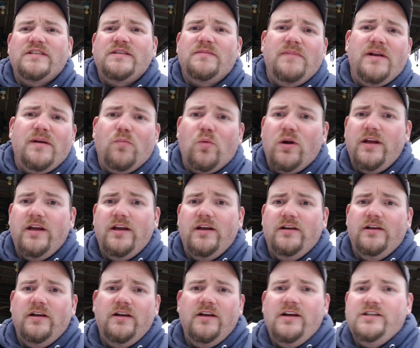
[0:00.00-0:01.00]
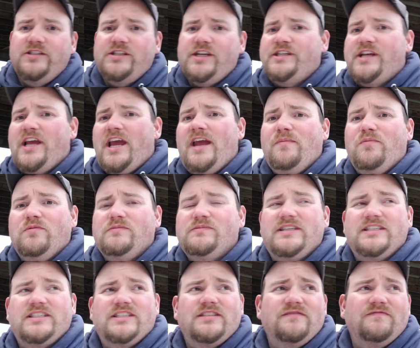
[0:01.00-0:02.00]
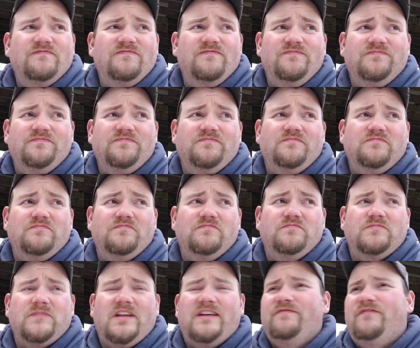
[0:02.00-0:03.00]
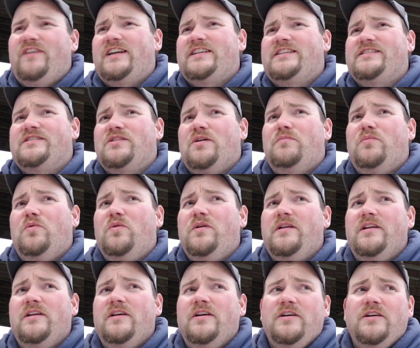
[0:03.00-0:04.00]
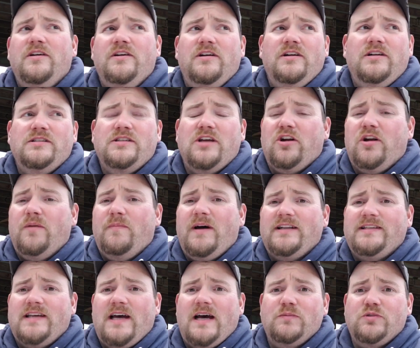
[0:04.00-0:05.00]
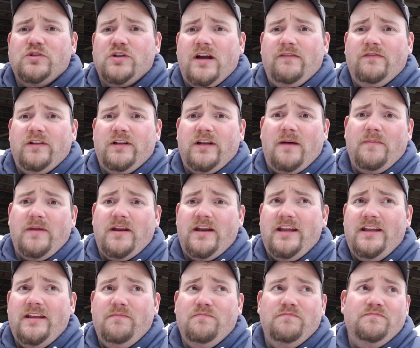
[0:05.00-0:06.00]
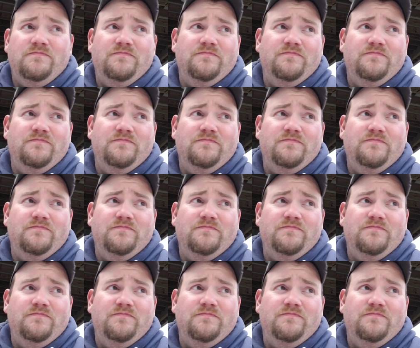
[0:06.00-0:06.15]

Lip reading: it's a memory. J.J. Abrams is, in fact, he's on point talking about time traveling. I mean,